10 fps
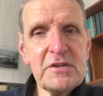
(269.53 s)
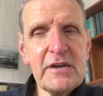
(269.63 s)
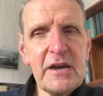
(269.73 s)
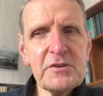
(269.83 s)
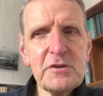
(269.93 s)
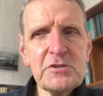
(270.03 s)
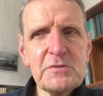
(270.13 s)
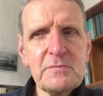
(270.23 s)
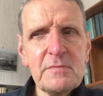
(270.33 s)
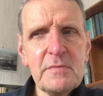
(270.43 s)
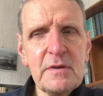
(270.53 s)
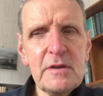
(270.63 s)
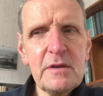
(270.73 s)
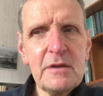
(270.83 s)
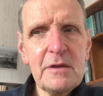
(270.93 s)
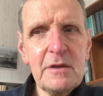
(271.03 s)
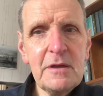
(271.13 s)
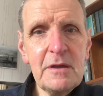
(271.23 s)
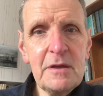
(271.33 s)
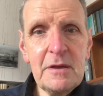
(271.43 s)
tatters,
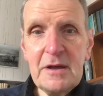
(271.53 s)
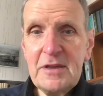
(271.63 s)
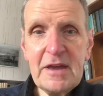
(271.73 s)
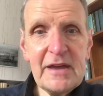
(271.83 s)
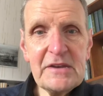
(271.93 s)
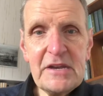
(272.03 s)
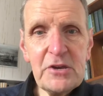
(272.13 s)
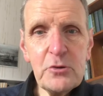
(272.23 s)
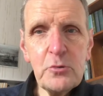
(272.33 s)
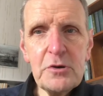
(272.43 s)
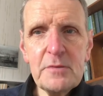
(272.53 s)
and you can't eat gold.